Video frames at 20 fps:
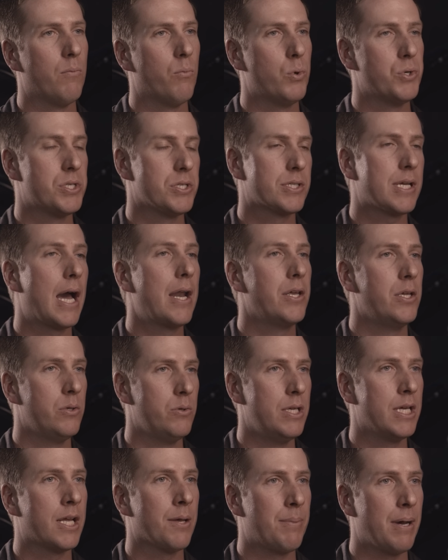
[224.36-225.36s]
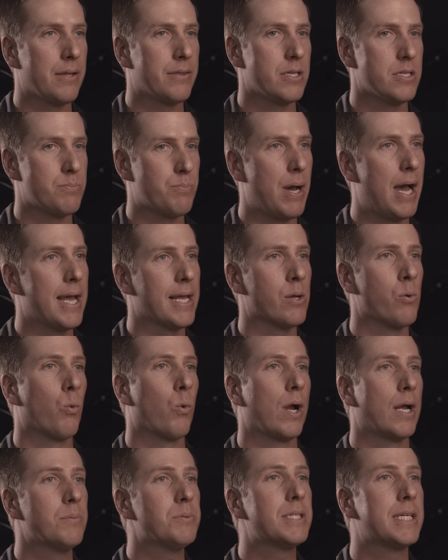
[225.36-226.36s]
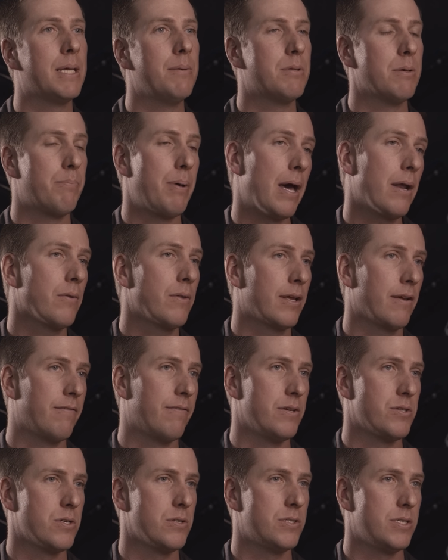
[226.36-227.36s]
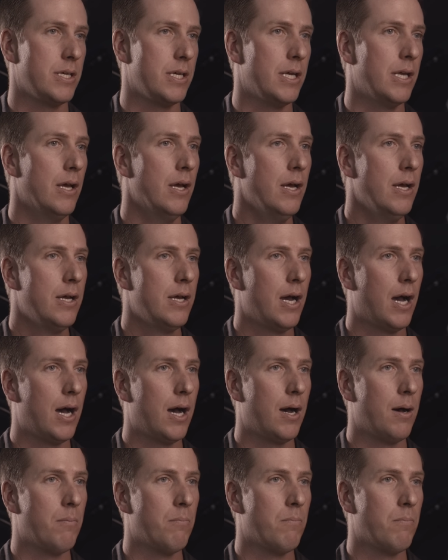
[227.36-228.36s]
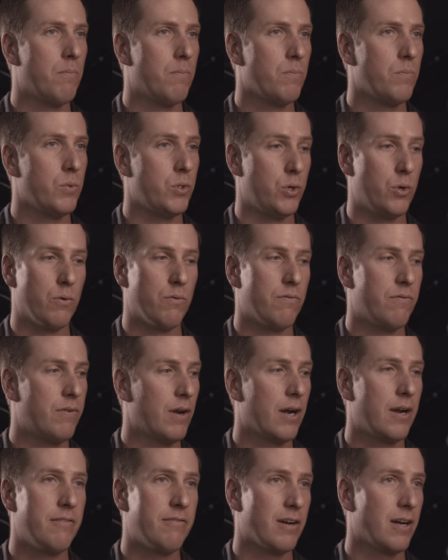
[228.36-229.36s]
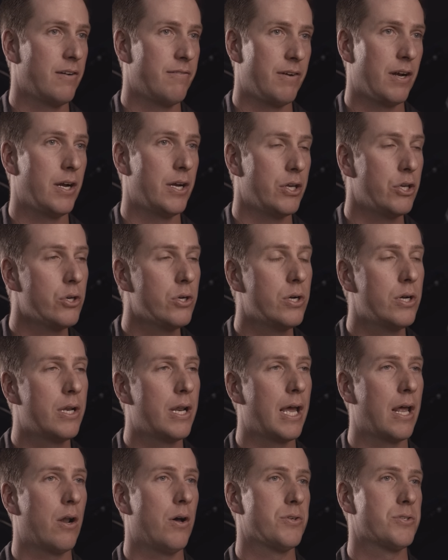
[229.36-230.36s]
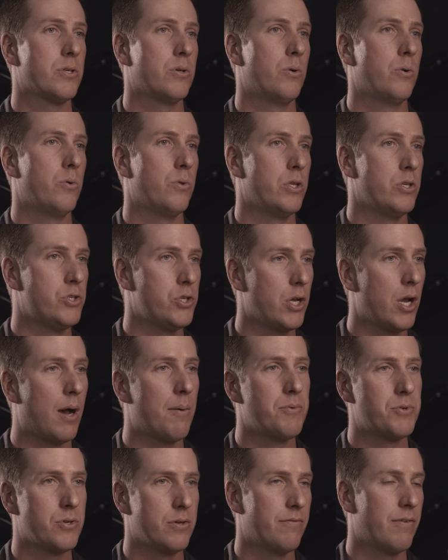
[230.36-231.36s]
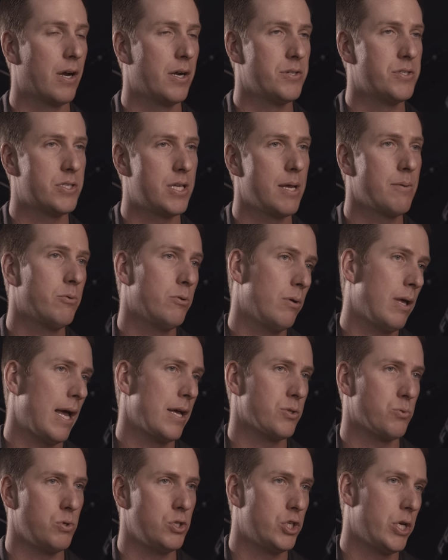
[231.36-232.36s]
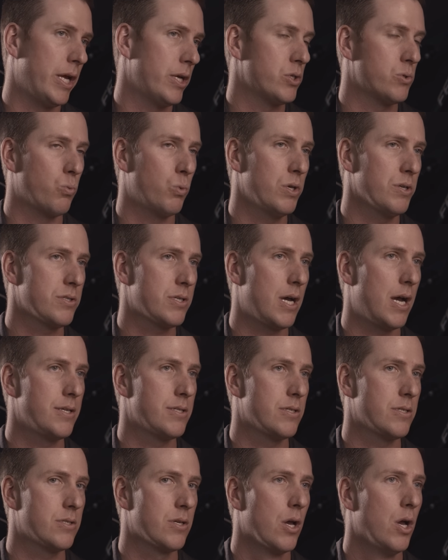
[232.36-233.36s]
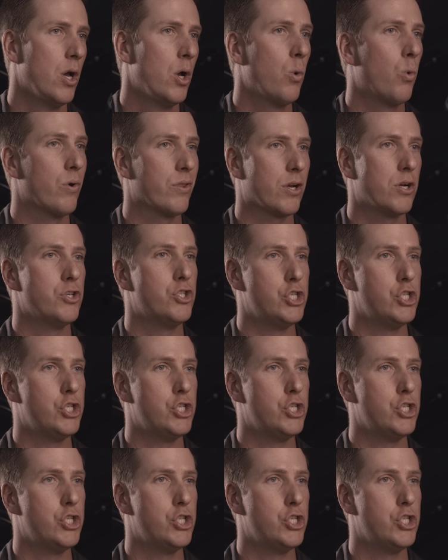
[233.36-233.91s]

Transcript: Which is kind of unique about this bike. And we're able to keep the pedaling efficiency, very, very, very good, and also the geometry very stable as we change wheel sizes with our